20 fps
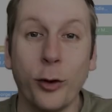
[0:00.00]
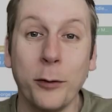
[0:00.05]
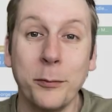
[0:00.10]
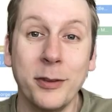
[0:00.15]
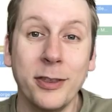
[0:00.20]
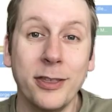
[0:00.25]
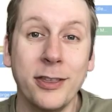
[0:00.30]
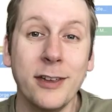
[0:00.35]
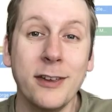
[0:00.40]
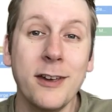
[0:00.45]
I've been
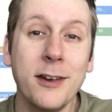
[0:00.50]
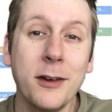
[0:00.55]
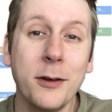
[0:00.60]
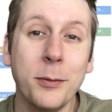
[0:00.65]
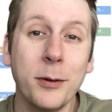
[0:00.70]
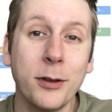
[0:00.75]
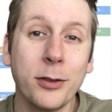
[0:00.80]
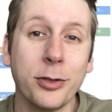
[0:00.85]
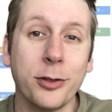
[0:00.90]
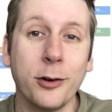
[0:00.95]
thinking
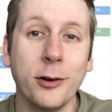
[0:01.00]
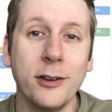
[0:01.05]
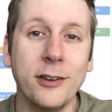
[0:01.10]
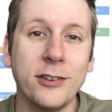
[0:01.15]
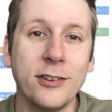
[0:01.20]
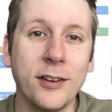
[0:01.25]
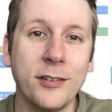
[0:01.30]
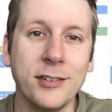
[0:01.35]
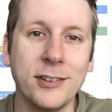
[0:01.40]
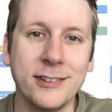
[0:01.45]
about
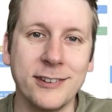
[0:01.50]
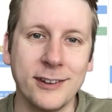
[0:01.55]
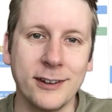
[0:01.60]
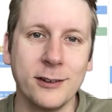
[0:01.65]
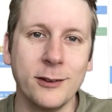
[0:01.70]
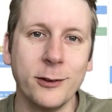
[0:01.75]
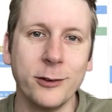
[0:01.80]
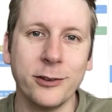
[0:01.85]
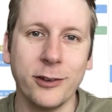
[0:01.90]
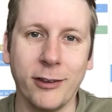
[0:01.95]
37
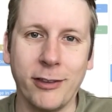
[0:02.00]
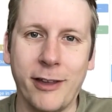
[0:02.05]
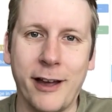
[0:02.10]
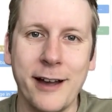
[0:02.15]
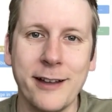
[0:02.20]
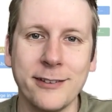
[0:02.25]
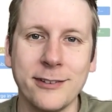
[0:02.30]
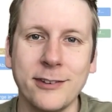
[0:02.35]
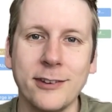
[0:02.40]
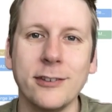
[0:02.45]
Signals a
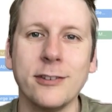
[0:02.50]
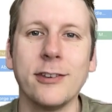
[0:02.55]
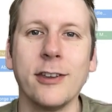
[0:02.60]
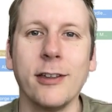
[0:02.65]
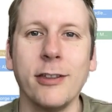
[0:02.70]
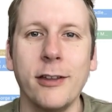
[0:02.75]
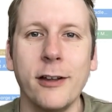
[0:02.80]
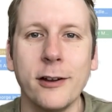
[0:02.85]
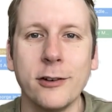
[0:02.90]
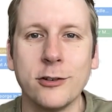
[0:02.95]
lot since they
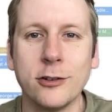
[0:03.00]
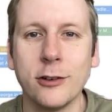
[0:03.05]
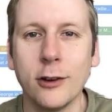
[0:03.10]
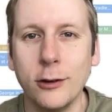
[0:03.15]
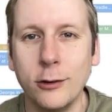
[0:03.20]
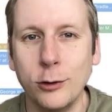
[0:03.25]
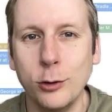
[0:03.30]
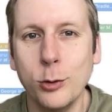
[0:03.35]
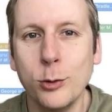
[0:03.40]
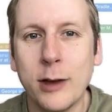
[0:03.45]
launched a
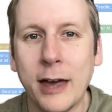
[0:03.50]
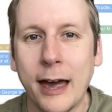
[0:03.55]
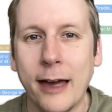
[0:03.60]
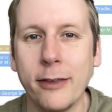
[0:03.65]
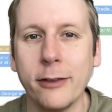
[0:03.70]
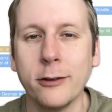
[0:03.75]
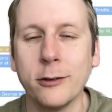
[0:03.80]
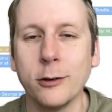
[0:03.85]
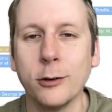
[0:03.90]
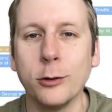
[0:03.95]
new
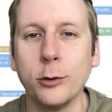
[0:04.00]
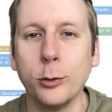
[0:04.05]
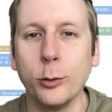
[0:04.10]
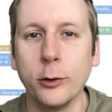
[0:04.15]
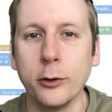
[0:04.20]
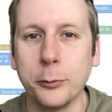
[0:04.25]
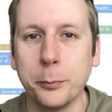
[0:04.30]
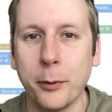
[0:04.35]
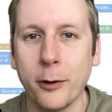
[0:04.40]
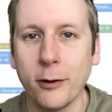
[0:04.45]
calendar tool
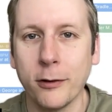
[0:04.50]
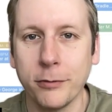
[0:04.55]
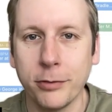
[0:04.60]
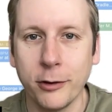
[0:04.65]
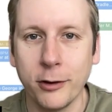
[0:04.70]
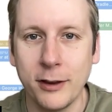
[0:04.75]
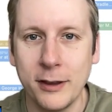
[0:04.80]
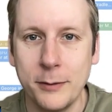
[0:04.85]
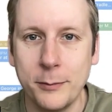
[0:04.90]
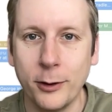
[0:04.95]
as part of their
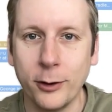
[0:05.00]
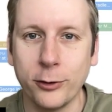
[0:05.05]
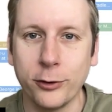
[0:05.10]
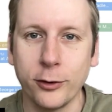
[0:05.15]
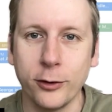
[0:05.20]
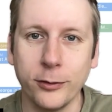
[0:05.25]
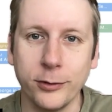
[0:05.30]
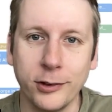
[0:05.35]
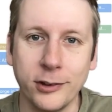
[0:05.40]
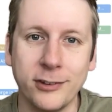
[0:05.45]
email
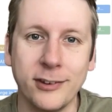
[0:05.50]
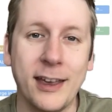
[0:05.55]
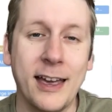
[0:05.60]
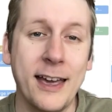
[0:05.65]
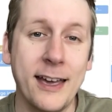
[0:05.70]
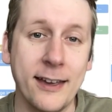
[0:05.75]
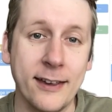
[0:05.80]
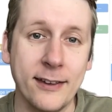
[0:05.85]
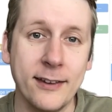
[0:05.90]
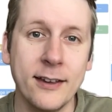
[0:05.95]
service,
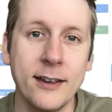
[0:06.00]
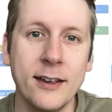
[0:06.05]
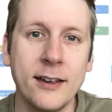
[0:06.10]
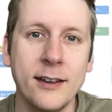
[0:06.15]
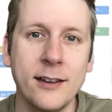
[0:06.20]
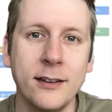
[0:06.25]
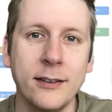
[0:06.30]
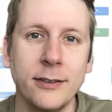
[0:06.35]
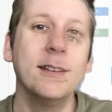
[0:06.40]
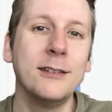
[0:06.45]
Hey.
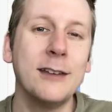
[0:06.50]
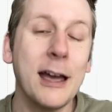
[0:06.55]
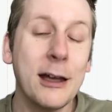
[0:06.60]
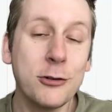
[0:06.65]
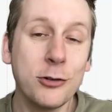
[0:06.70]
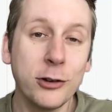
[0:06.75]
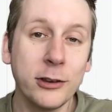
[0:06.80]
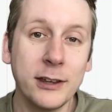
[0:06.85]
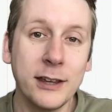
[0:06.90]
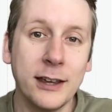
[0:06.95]

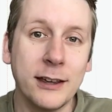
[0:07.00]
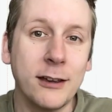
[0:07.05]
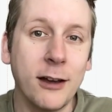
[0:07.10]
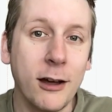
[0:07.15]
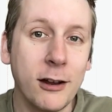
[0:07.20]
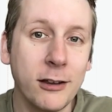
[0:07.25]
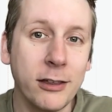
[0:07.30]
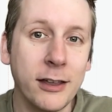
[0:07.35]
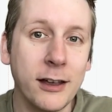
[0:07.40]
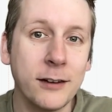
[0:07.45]
Naturally, it got
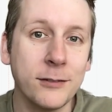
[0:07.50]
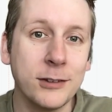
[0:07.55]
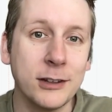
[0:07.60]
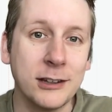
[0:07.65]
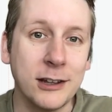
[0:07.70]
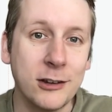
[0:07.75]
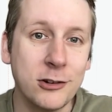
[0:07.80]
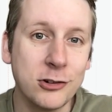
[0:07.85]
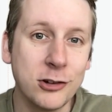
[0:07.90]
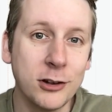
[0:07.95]
a lot of
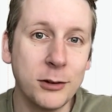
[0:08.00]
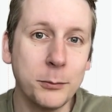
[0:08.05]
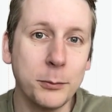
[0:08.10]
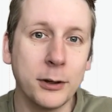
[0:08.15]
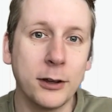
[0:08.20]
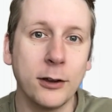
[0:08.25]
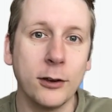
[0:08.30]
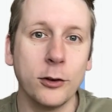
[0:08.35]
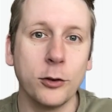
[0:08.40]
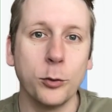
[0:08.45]
attention
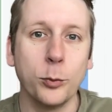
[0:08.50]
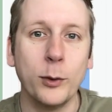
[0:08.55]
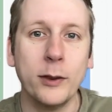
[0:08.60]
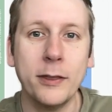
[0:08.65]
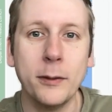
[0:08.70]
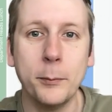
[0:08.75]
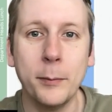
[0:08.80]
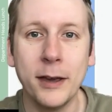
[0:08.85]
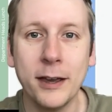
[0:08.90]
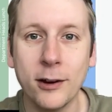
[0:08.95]
because when the
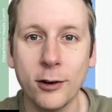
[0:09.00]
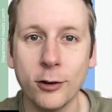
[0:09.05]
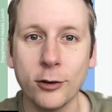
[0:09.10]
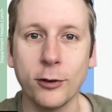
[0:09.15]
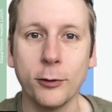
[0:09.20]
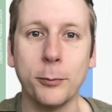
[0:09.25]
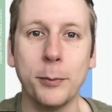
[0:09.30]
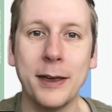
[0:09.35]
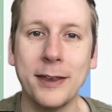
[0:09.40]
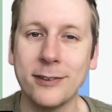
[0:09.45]
makers
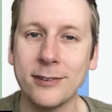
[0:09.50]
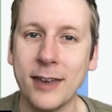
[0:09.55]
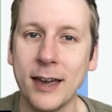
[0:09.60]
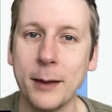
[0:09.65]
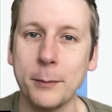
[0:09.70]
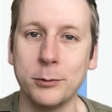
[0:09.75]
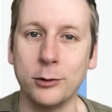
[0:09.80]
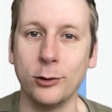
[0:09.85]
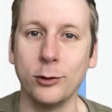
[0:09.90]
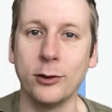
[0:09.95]
of
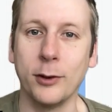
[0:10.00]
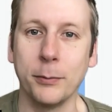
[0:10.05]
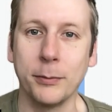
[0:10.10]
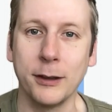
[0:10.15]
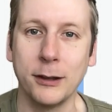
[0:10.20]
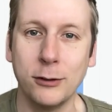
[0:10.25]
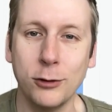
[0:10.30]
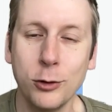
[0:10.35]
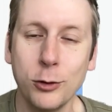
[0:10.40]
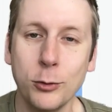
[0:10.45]
Basecamp do
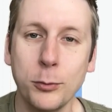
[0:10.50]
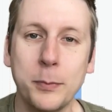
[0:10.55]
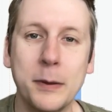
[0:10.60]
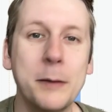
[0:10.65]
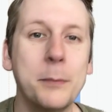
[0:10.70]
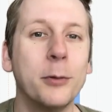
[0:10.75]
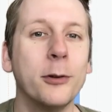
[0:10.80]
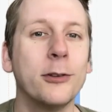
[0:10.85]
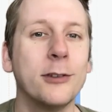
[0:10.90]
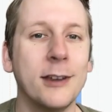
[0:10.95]
something new,
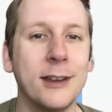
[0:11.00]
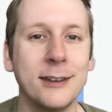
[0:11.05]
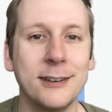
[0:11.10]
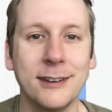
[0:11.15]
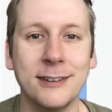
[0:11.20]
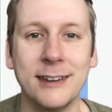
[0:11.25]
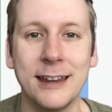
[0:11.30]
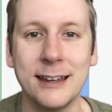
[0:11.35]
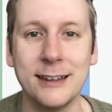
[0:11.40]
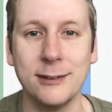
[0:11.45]
people tend to
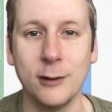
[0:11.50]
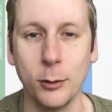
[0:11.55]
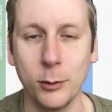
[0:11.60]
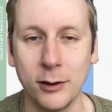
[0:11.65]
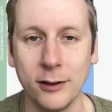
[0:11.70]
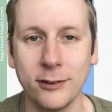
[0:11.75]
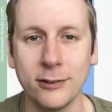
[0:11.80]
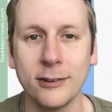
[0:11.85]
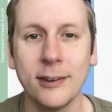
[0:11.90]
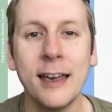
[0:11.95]
take
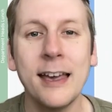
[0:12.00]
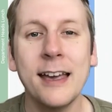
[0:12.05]
notice.